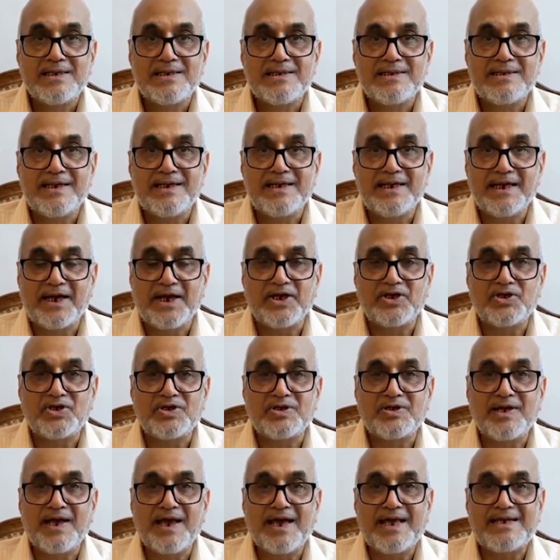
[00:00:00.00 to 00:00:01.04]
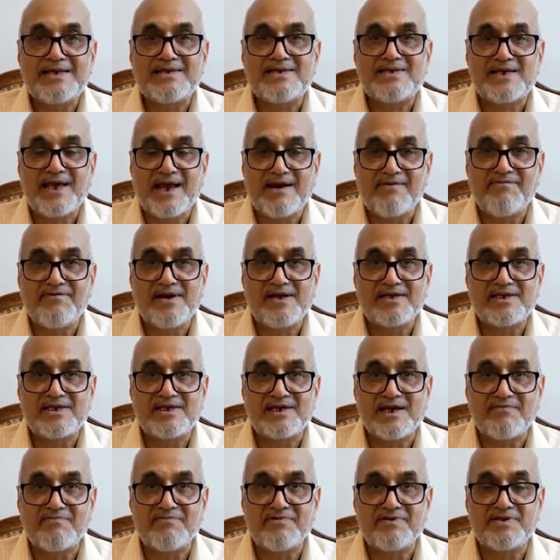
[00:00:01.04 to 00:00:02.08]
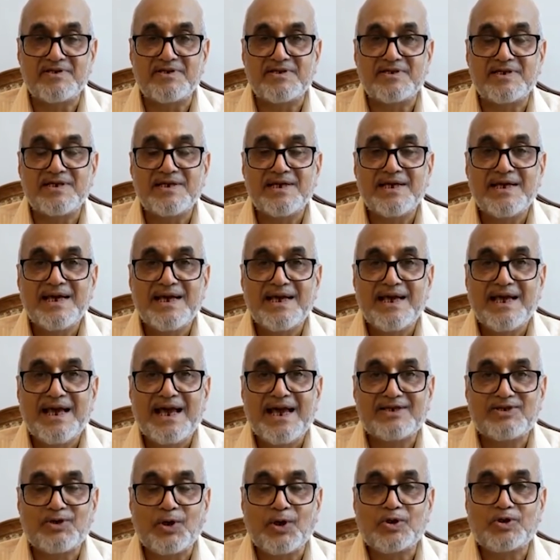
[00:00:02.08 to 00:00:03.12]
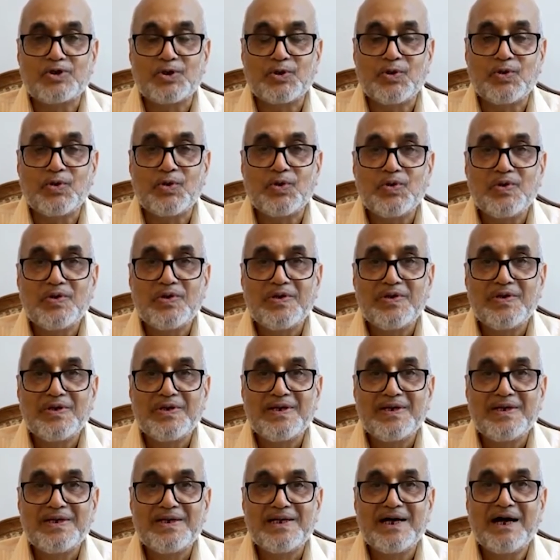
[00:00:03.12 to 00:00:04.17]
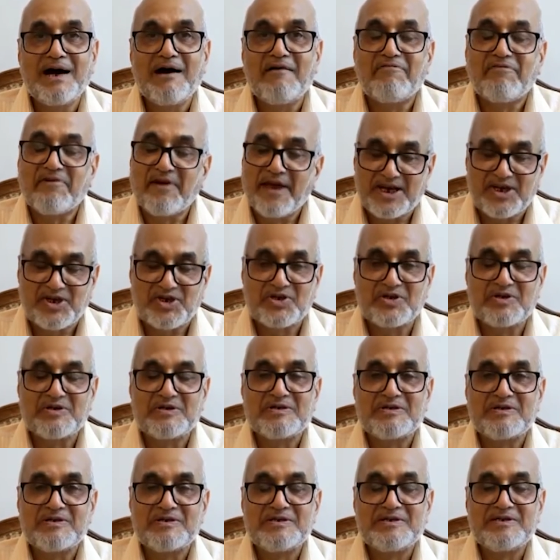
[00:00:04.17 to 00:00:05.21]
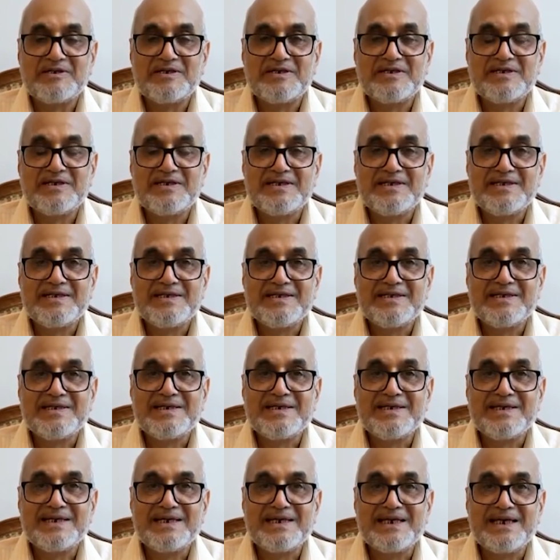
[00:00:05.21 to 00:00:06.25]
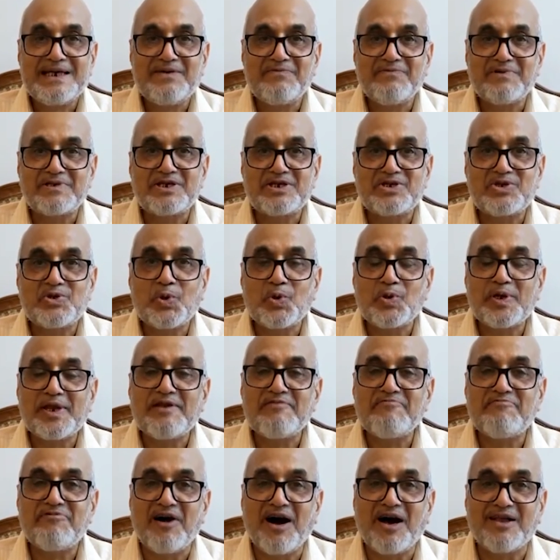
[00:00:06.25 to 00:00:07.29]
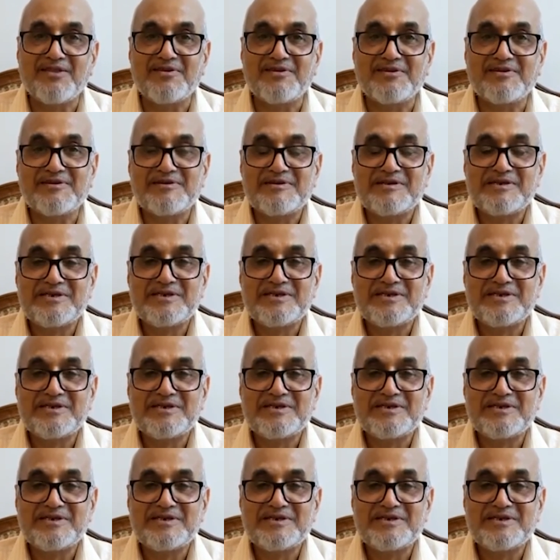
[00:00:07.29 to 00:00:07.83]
dedication and selfless service, as also affection. He was a doting father.